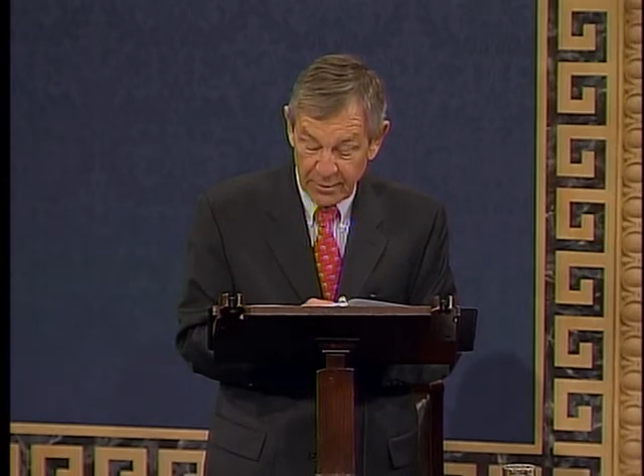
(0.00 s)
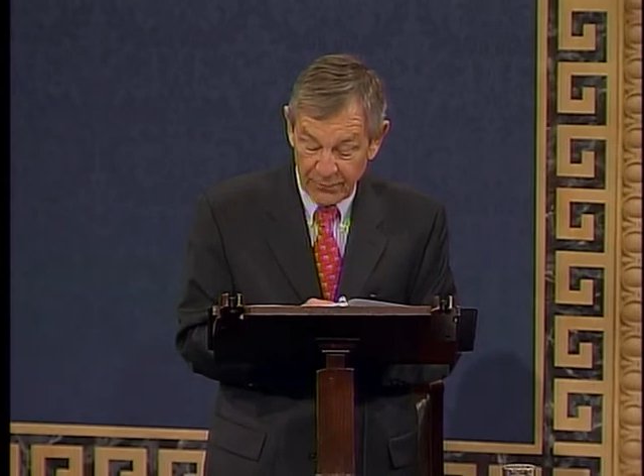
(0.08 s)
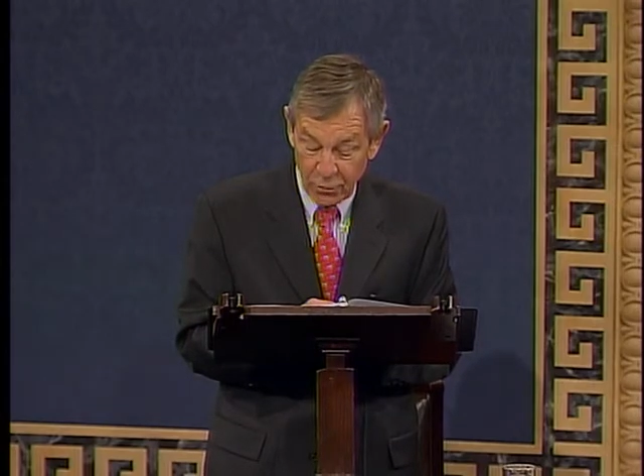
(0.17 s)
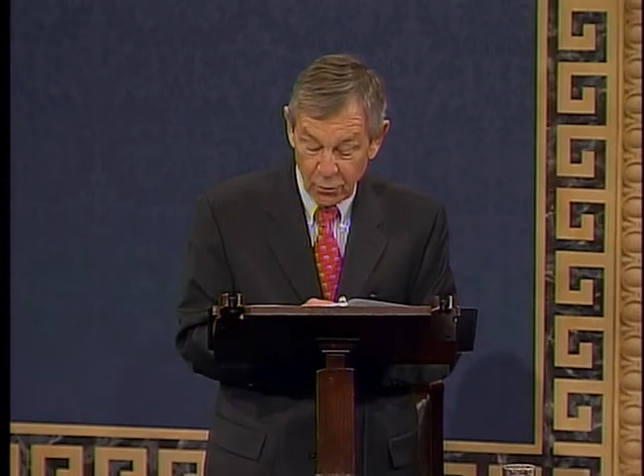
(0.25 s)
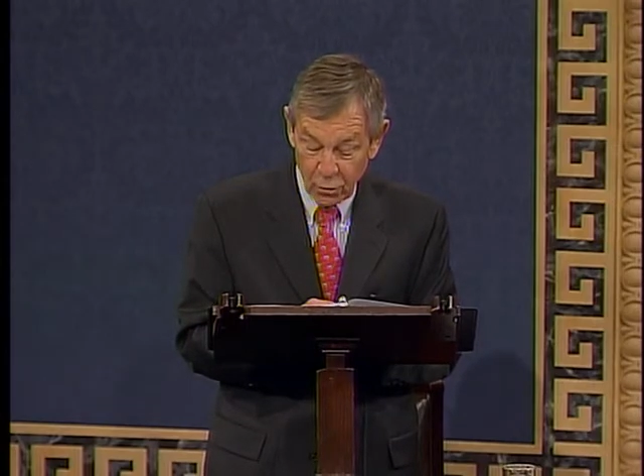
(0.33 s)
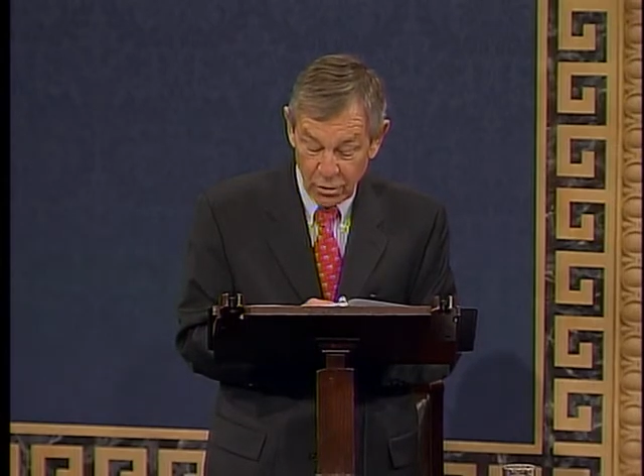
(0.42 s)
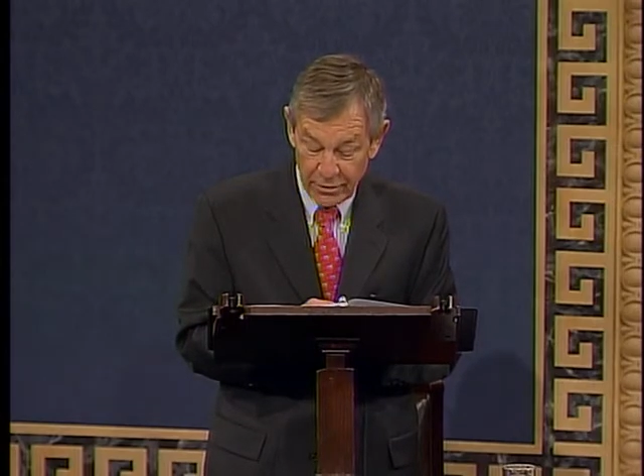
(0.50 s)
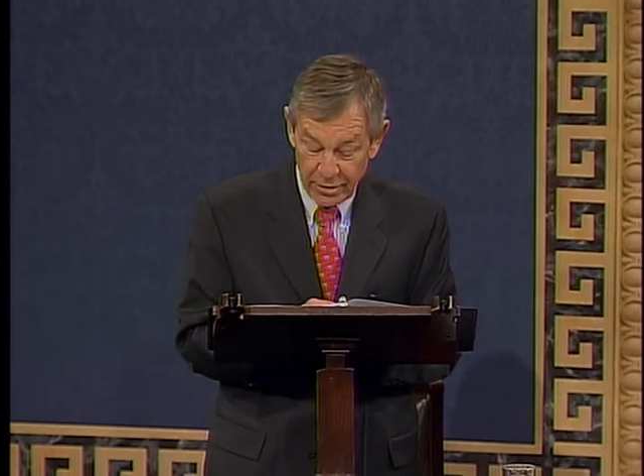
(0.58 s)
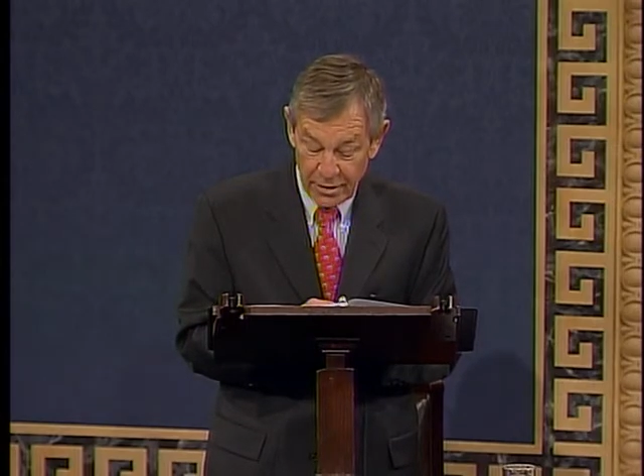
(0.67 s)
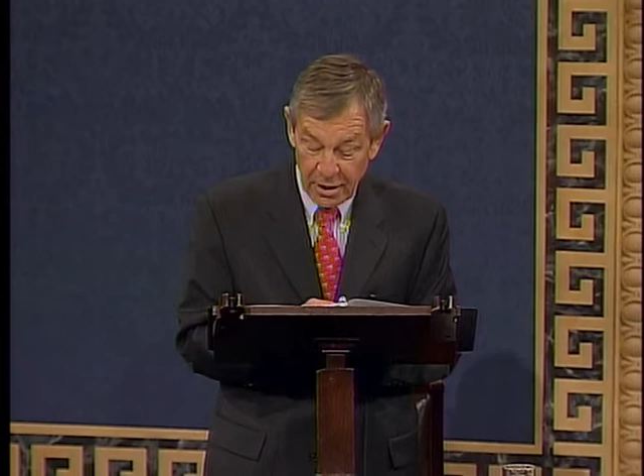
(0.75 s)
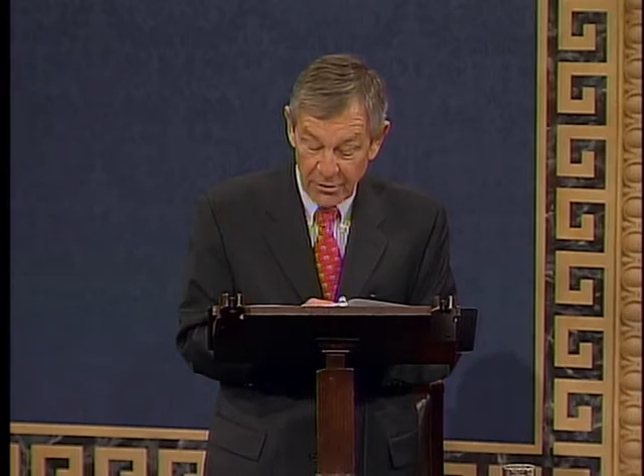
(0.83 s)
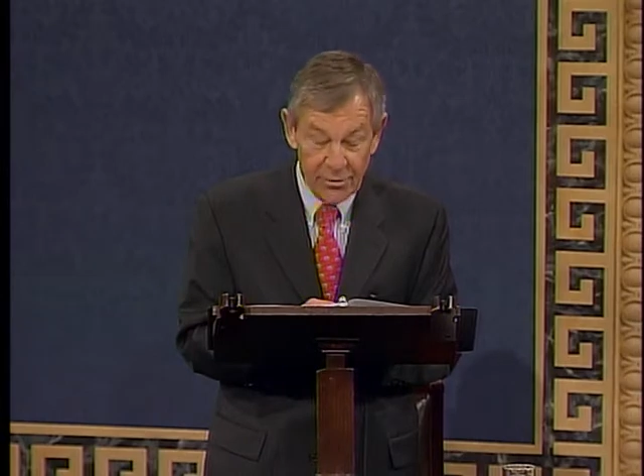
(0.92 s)
of no more
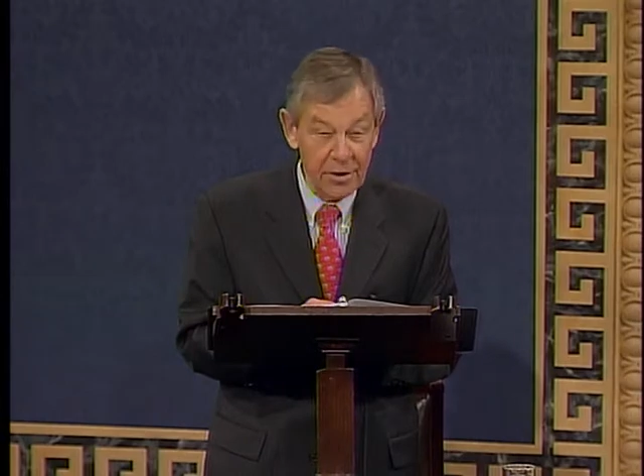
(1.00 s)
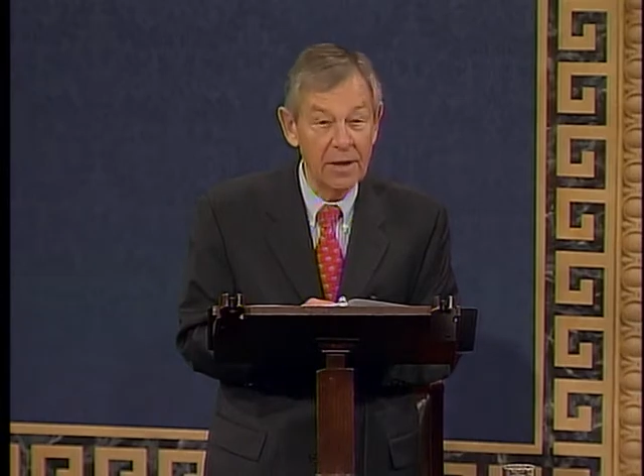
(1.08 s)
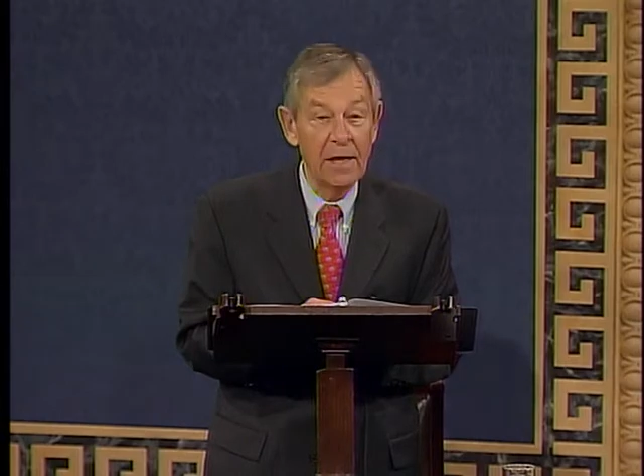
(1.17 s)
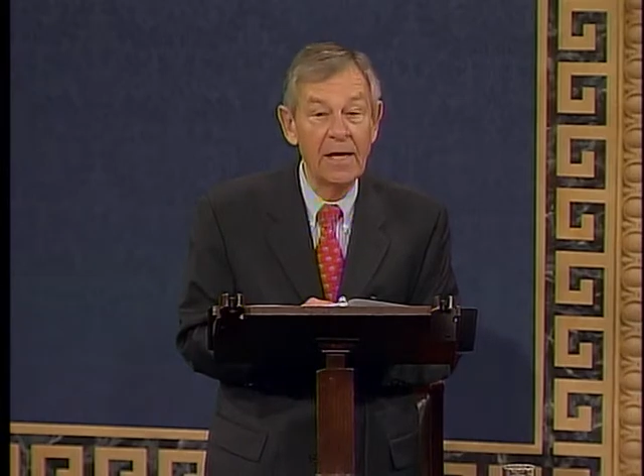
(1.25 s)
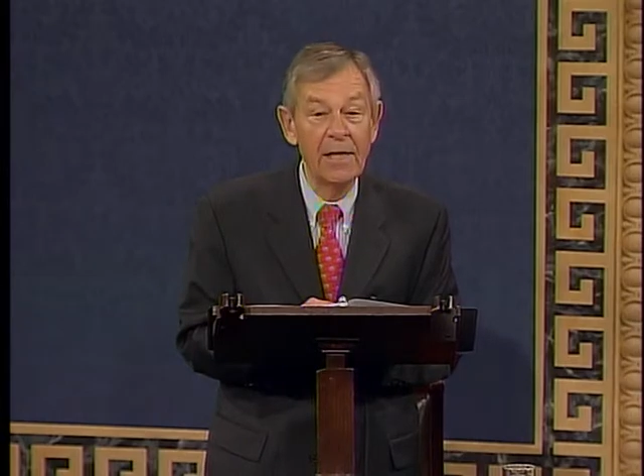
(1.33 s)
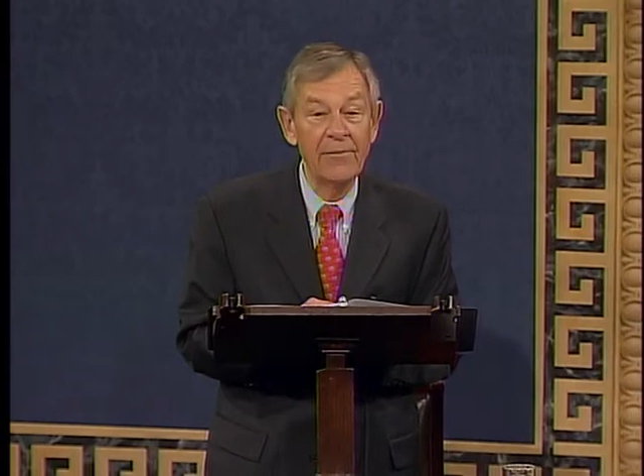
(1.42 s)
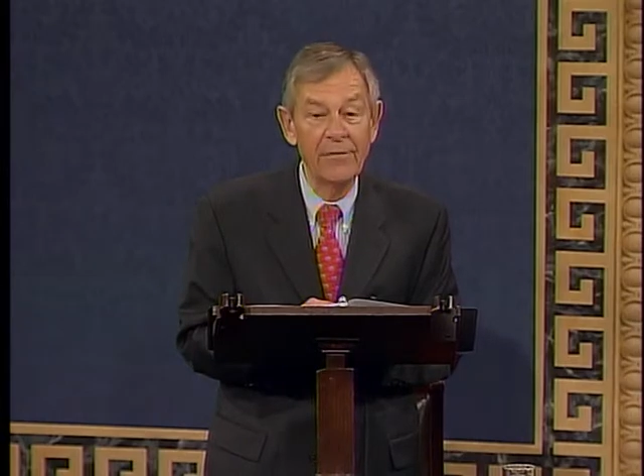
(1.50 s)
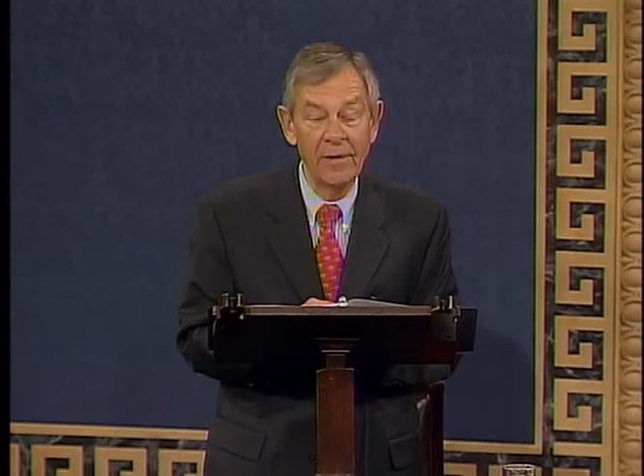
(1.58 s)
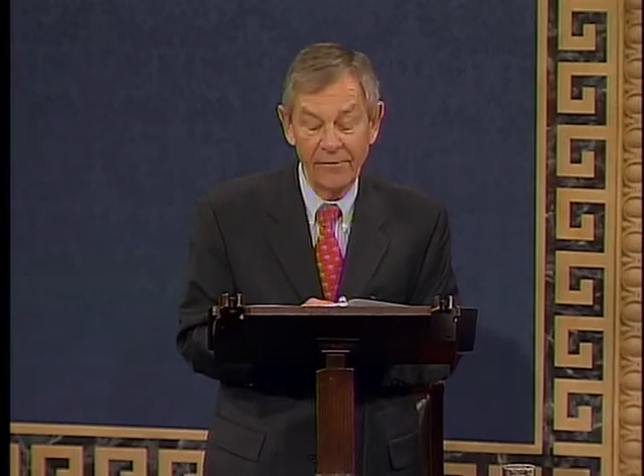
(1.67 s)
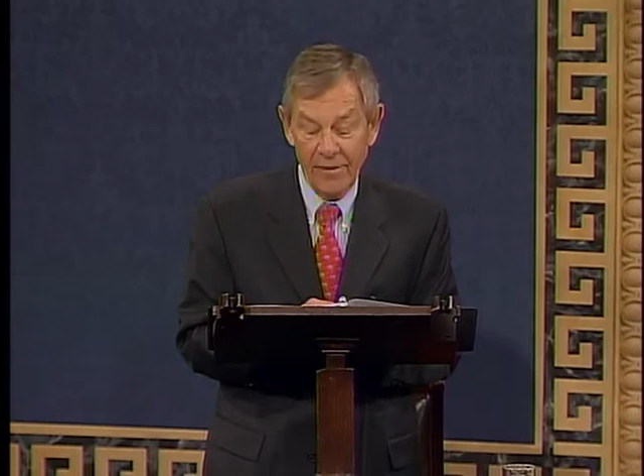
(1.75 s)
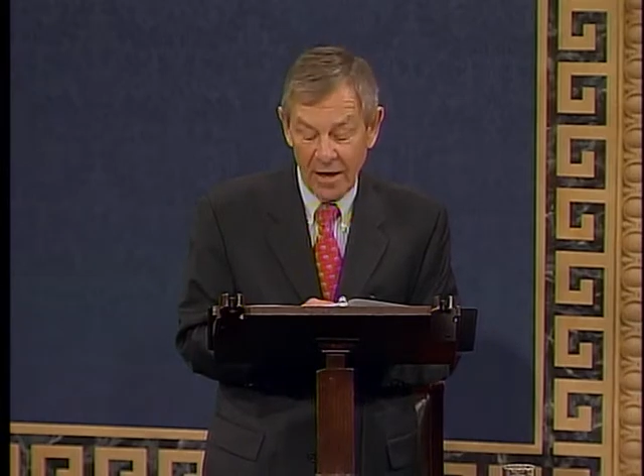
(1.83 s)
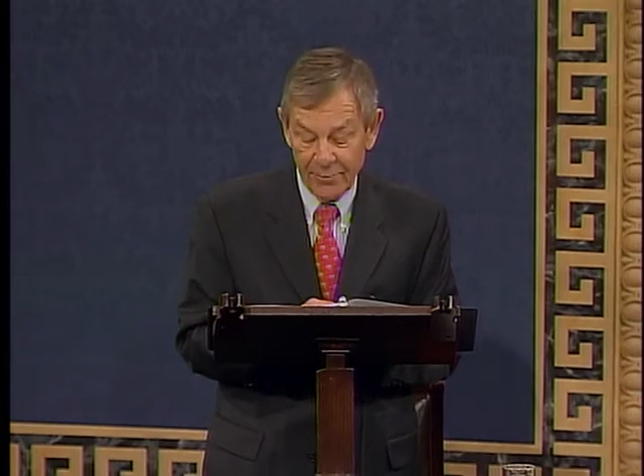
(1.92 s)
than
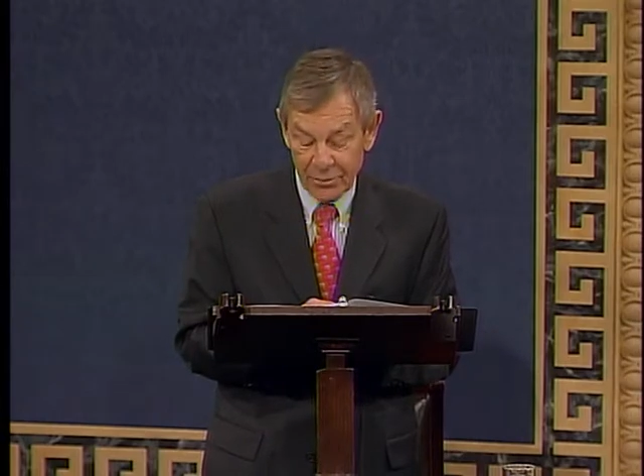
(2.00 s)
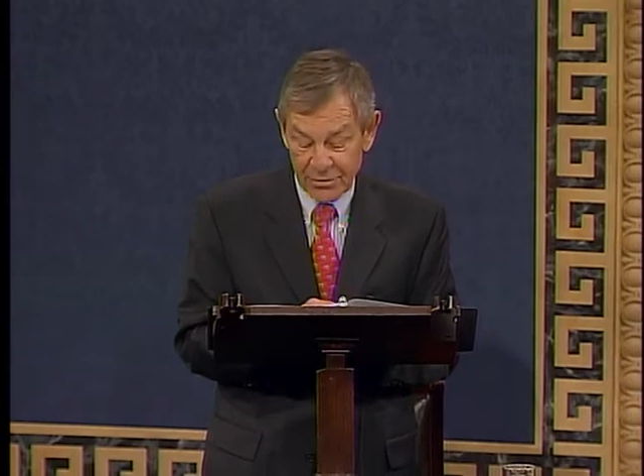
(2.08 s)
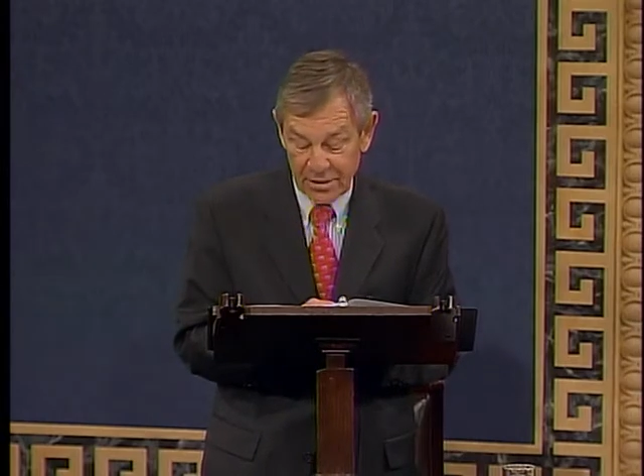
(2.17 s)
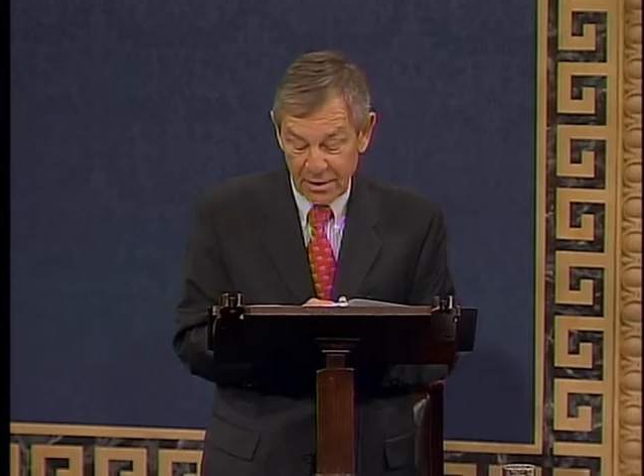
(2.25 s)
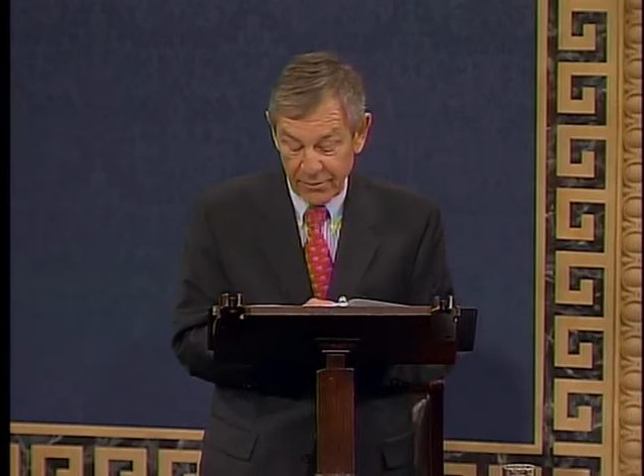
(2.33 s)
185%